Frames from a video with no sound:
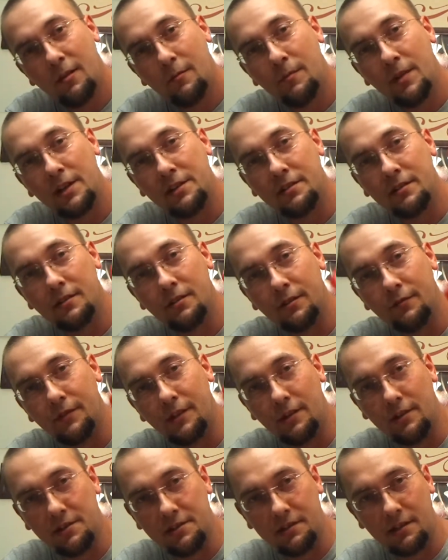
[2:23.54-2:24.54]
Makes it look
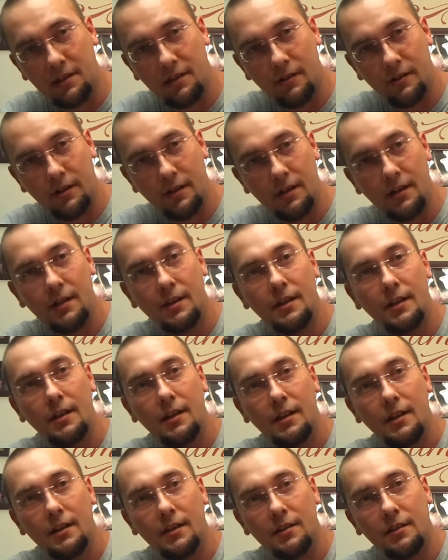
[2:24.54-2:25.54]
very scary.
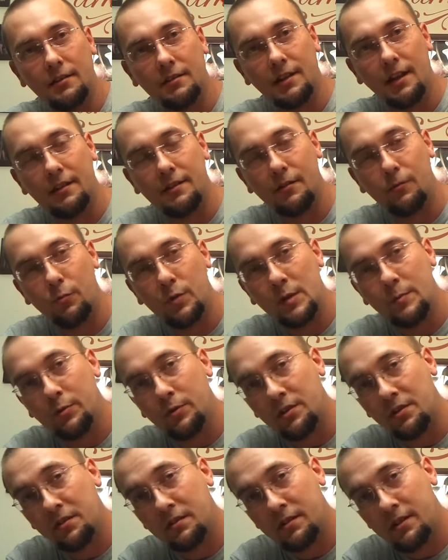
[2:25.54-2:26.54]
It's got the Reaper
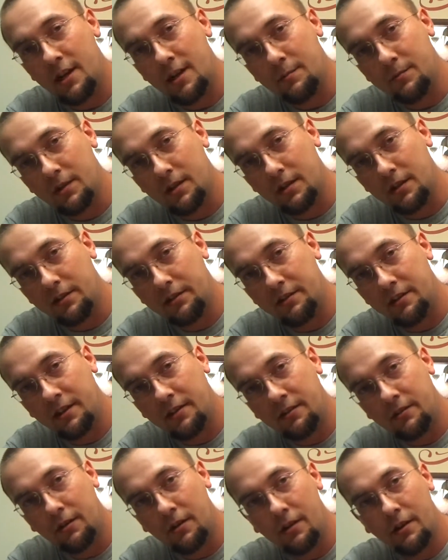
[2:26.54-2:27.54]
type
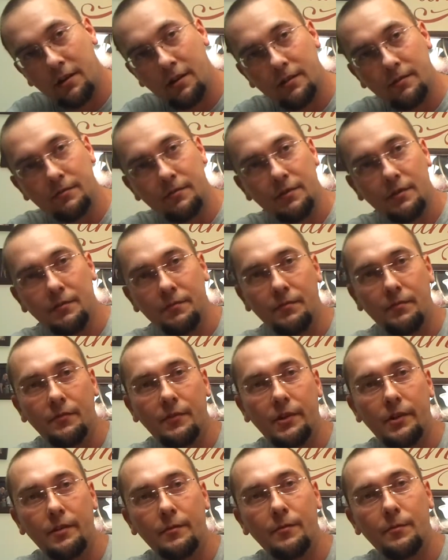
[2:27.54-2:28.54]
stinger on it.
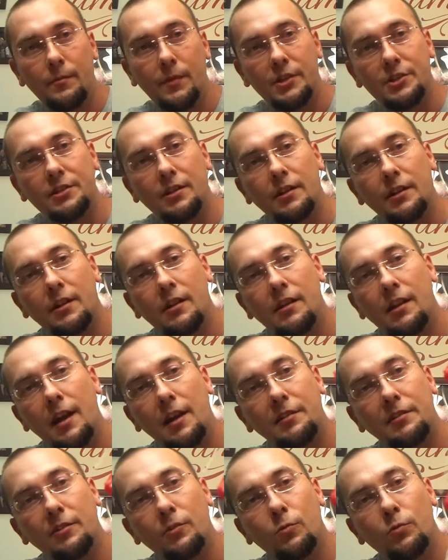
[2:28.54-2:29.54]
Very much a
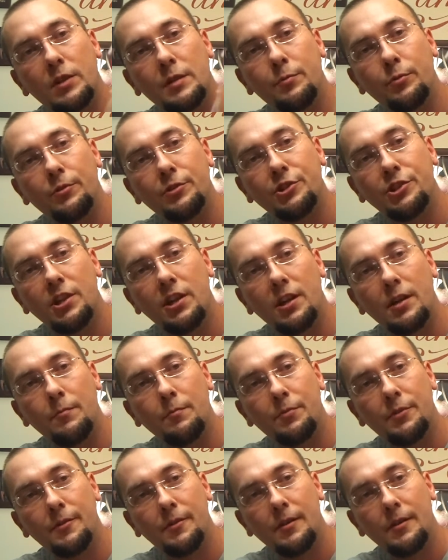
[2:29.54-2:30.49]
classic Reaper shape.